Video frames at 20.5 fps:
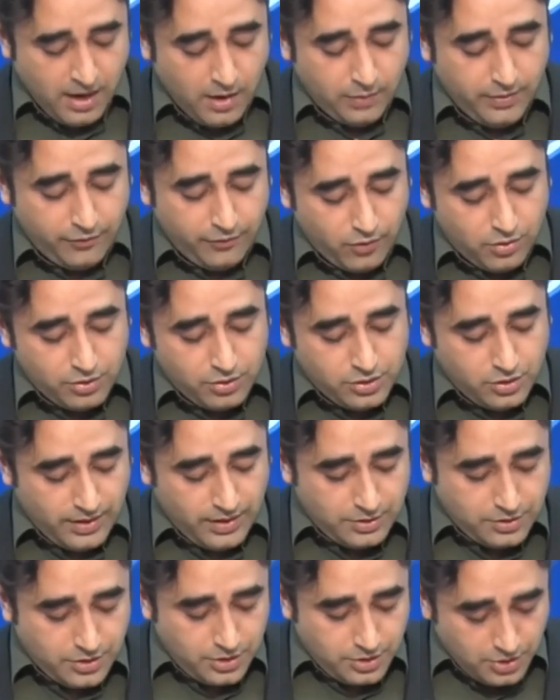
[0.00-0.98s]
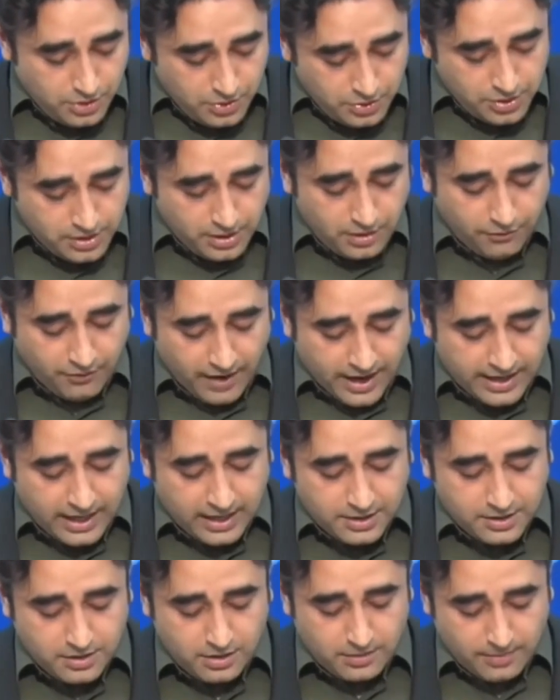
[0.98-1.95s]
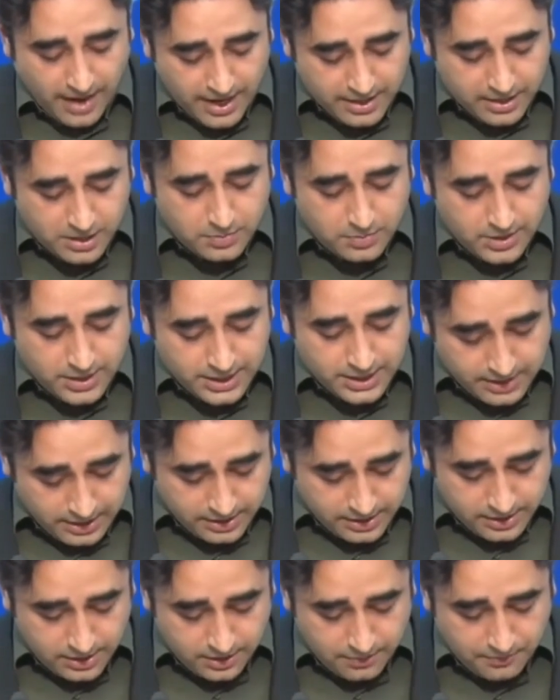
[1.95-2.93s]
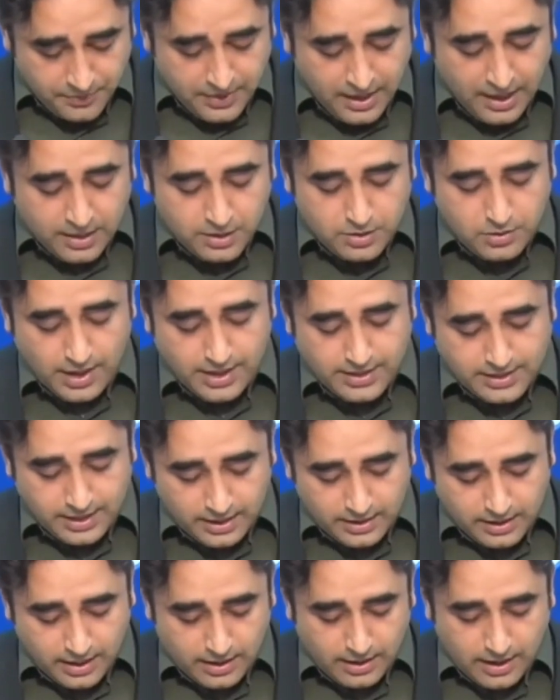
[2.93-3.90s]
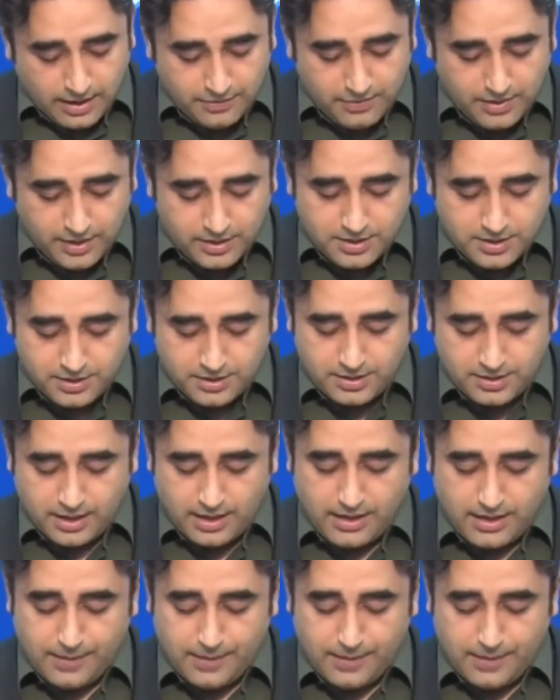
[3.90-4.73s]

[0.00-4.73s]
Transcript: We've also introduced a financial management system which is